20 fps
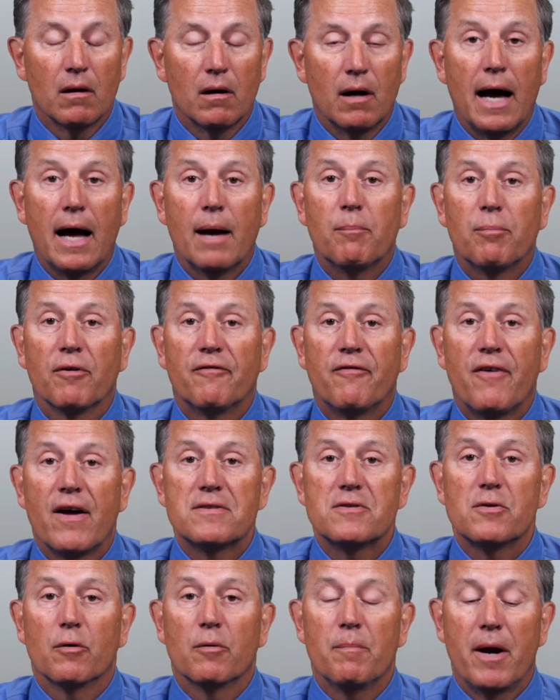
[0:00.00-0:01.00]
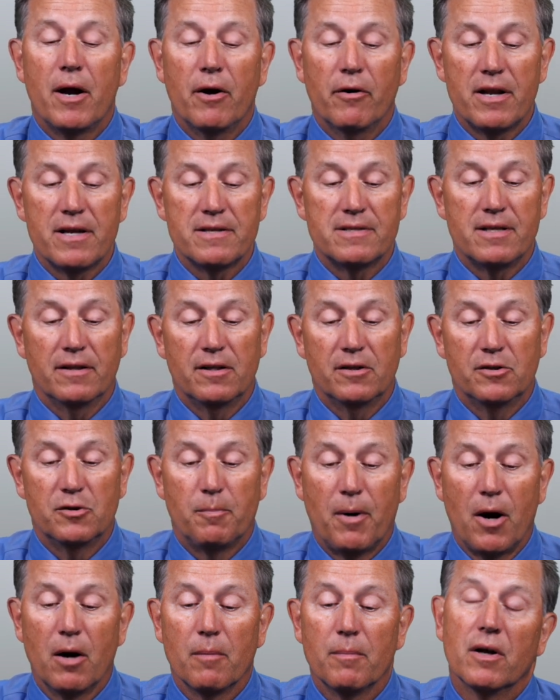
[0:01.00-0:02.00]
I'm Professor Emeritus at the
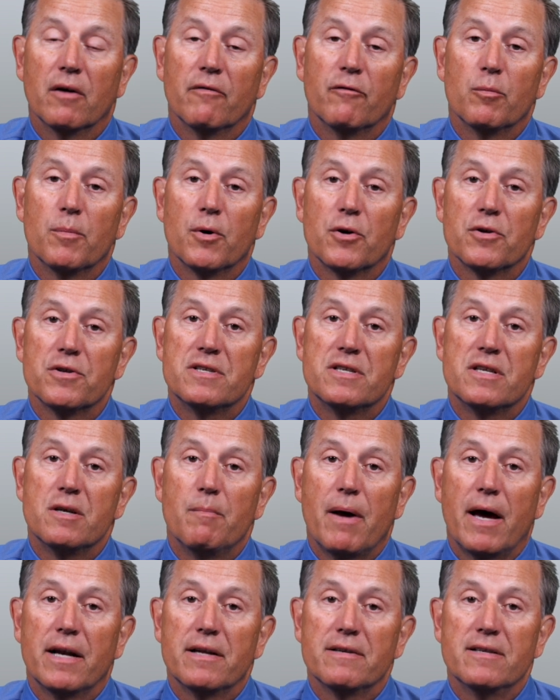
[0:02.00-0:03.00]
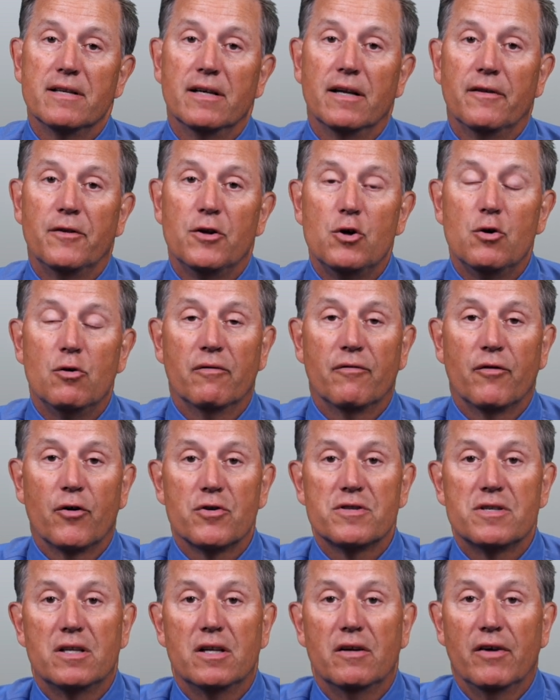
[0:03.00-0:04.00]
Department of Emergency Medicine at the
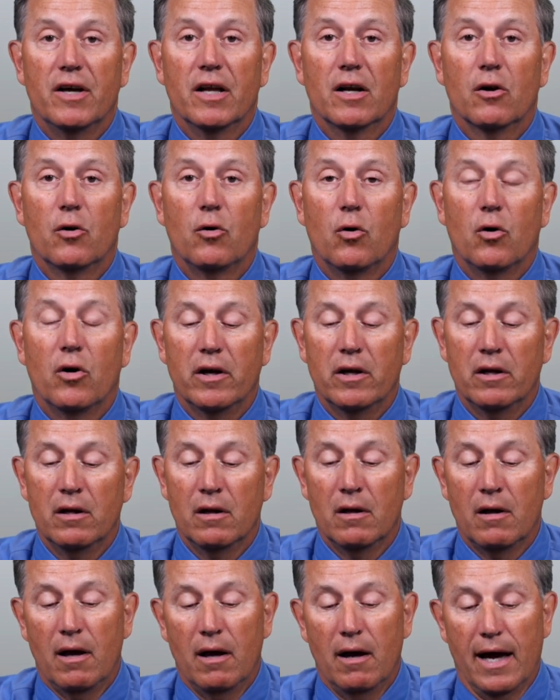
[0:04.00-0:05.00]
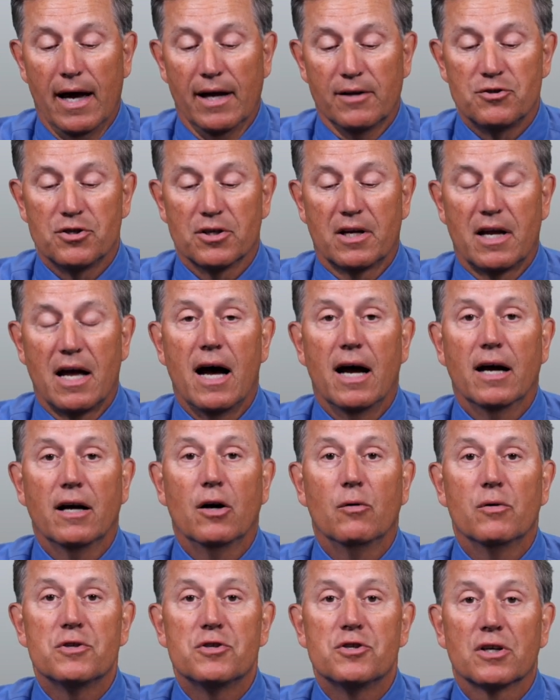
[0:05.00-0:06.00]
University of Illinois at
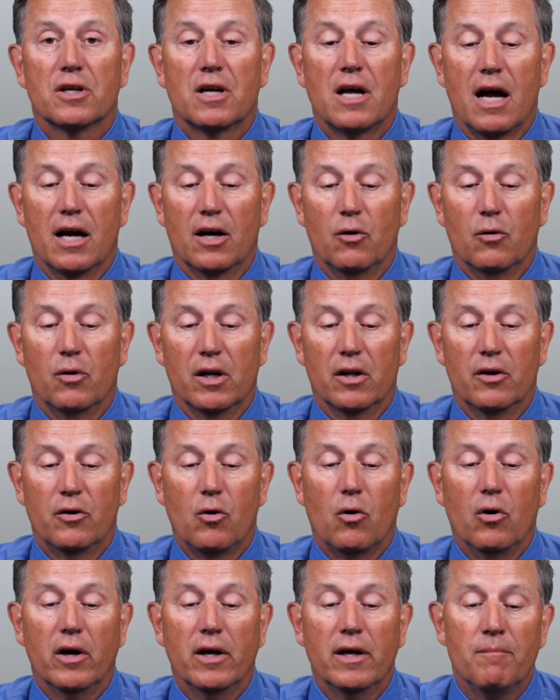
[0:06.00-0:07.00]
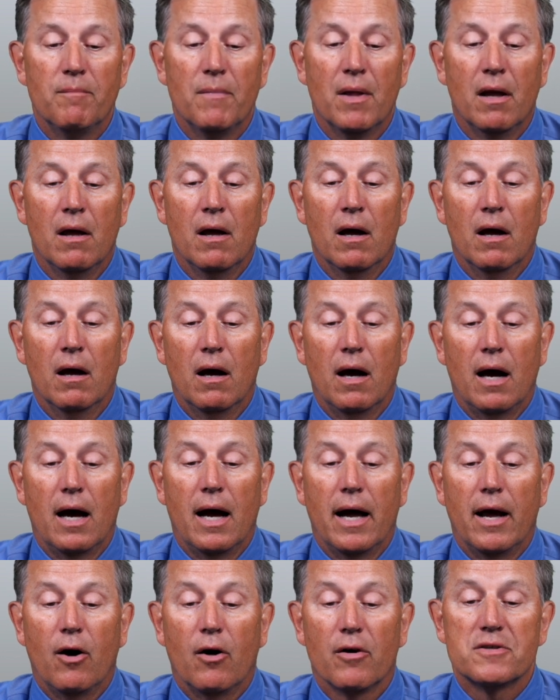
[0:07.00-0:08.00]
Chicago in Chicago, Illinois.
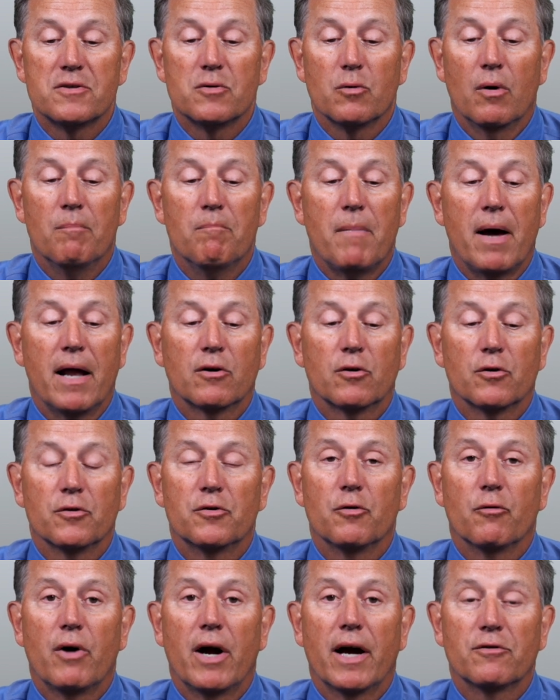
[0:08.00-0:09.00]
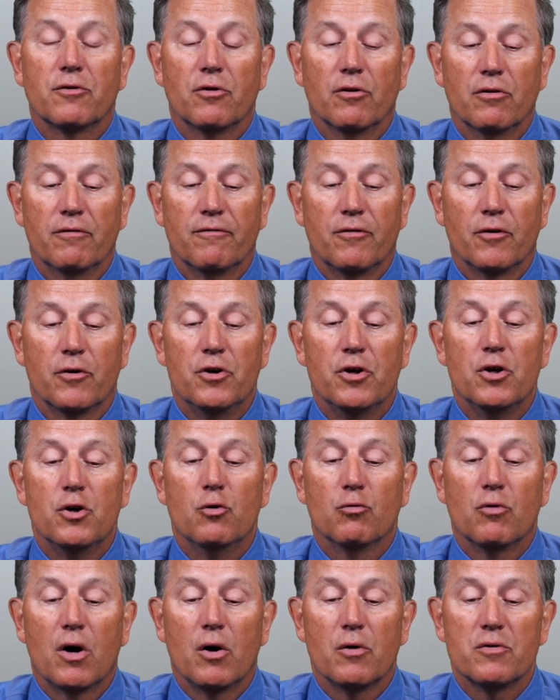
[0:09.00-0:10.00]
I also am Medical Director for New
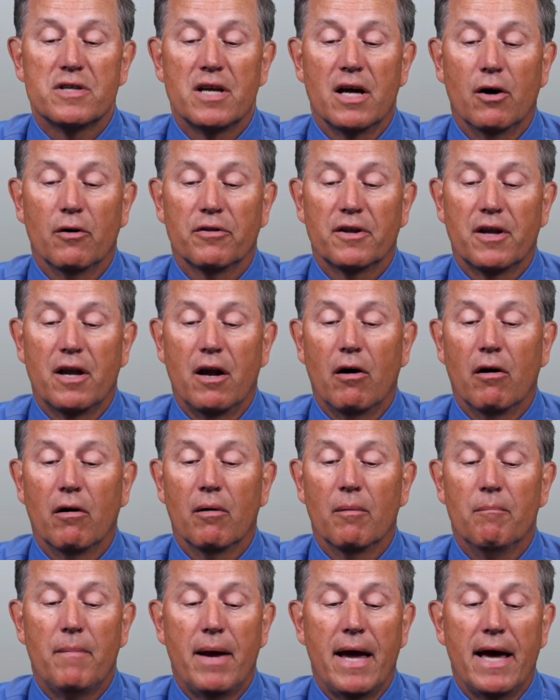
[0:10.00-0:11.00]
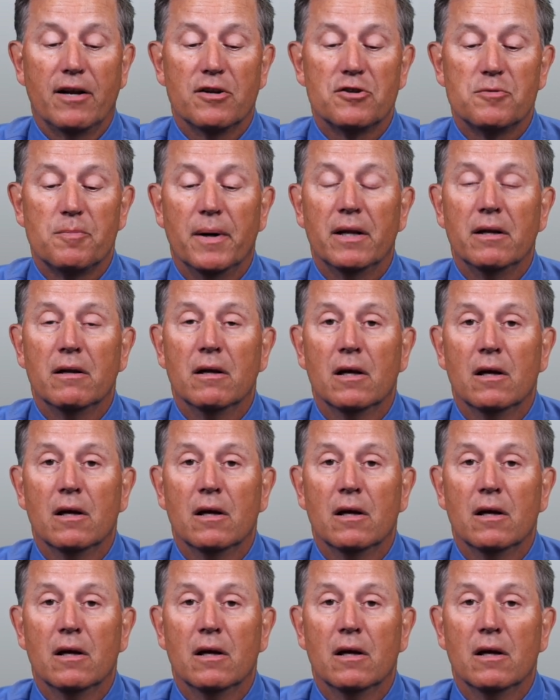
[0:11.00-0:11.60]
Rose Healthcare Management,